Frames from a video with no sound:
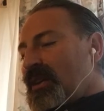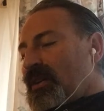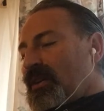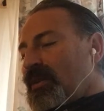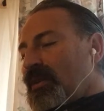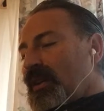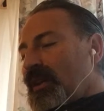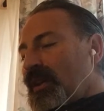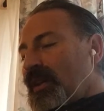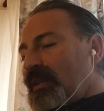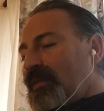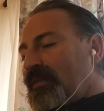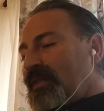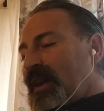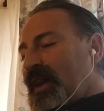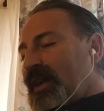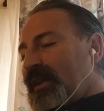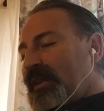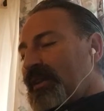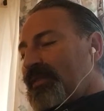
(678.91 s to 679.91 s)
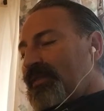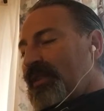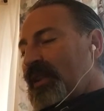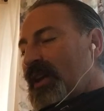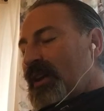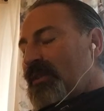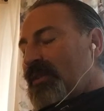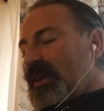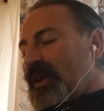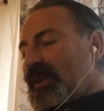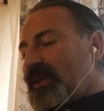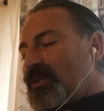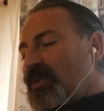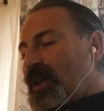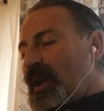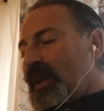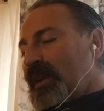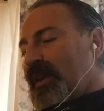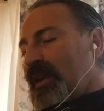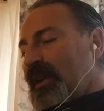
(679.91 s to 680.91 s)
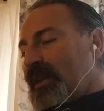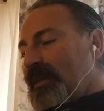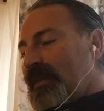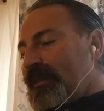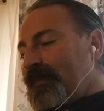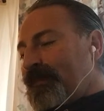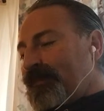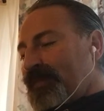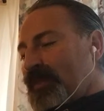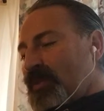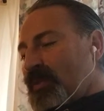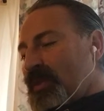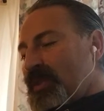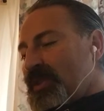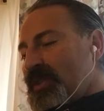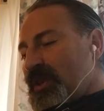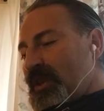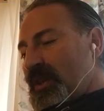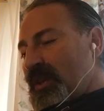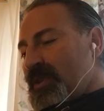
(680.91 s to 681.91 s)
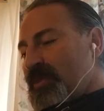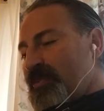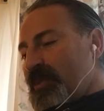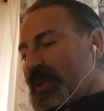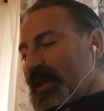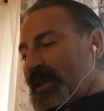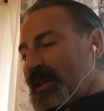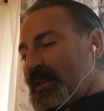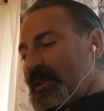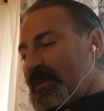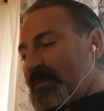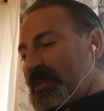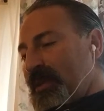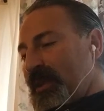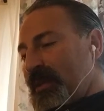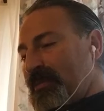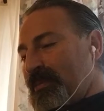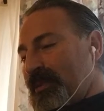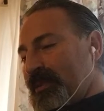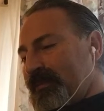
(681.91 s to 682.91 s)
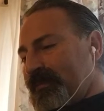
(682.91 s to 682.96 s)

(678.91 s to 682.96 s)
or like a violet flower at twilight, when stars begin to peep.